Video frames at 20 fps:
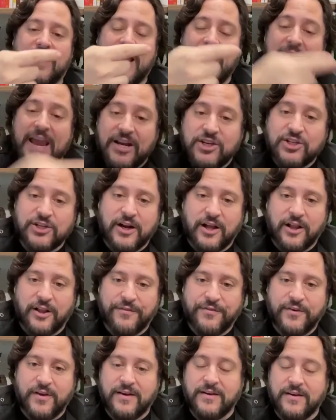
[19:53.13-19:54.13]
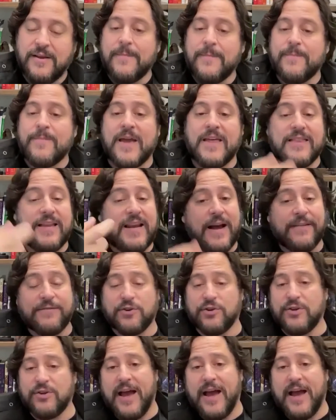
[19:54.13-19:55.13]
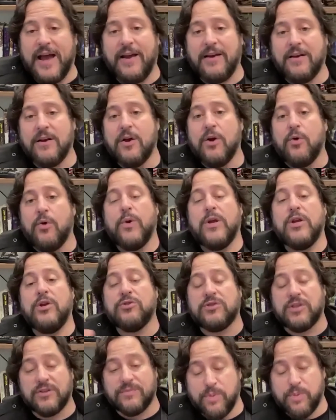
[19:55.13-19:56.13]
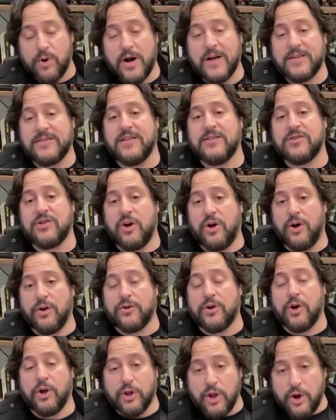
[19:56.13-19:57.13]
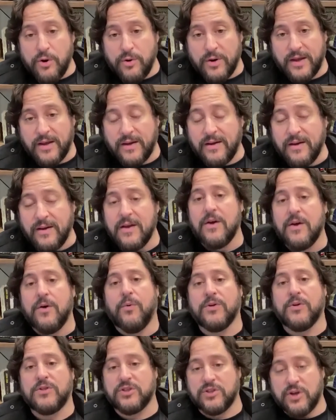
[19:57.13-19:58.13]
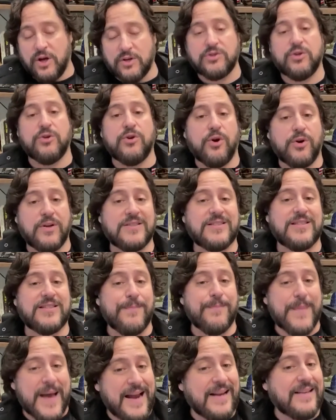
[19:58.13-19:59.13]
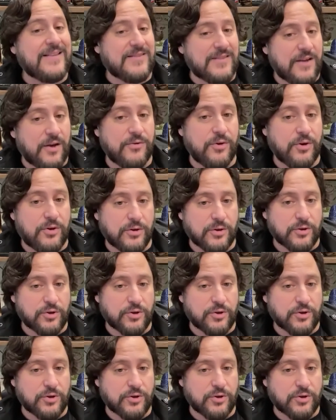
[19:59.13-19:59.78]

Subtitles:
Asian elephant. And then after that, we use a process called cloning, which is also known as somatic cell nuclear